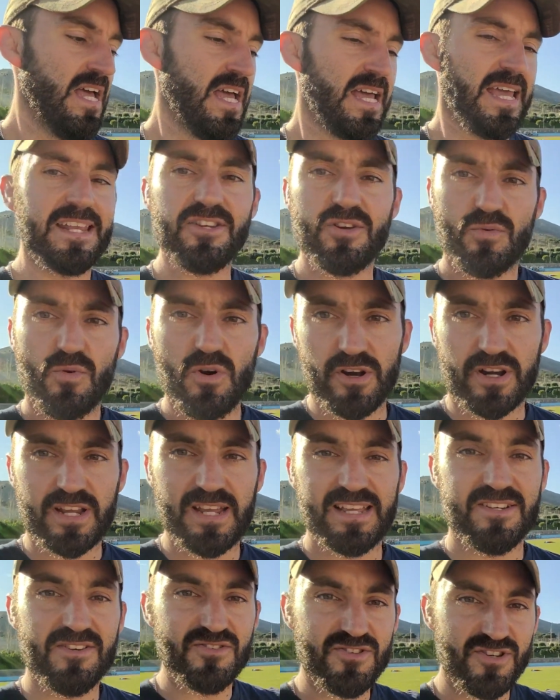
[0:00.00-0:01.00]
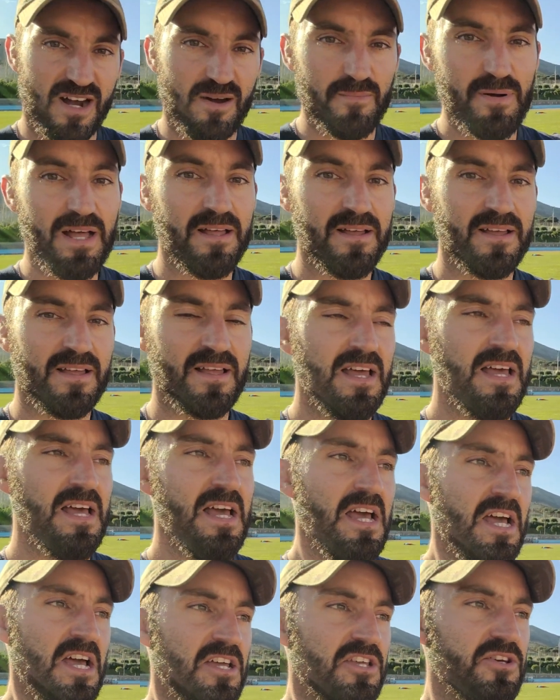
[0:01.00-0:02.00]
In your work, in your job,
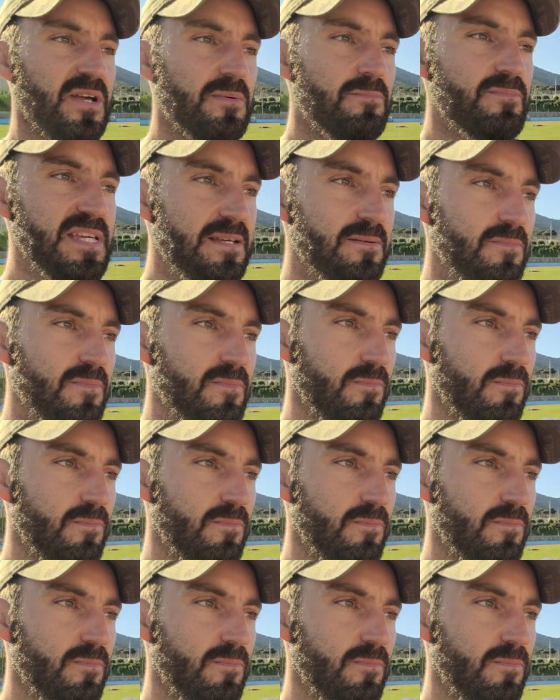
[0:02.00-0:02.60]
you can be